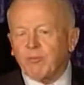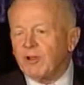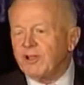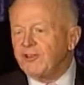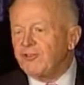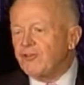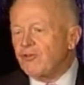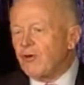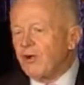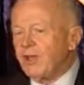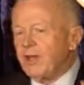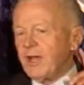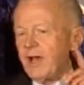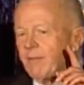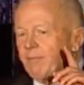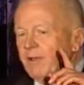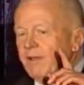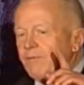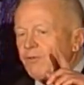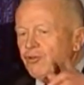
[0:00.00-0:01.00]
Please join
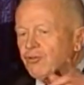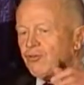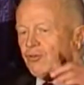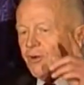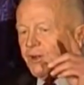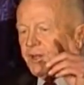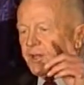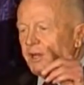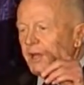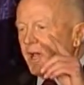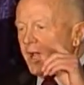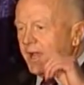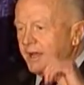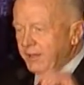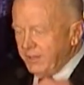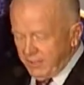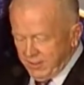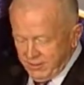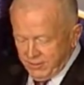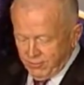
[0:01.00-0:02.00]
up. If you join
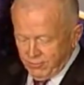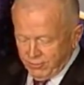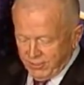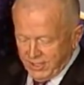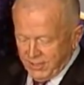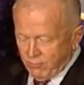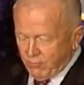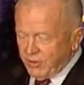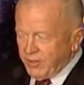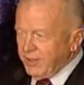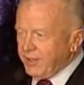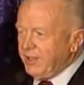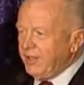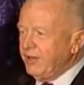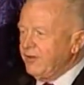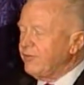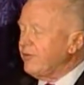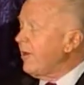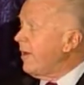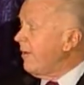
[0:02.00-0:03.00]
tonight, you'll get one of
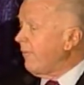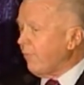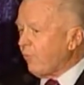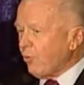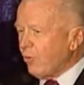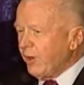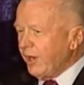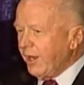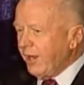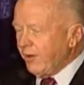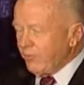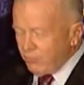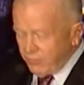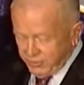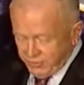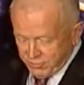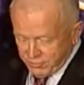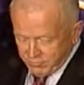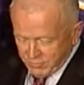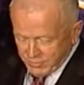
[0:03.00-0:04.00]
these free
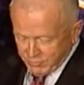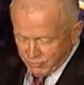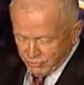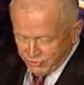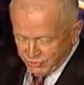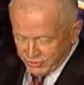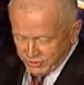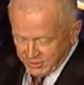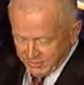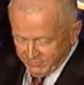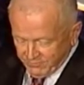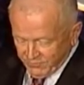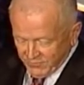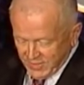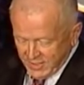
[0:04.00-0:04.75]
with your membership.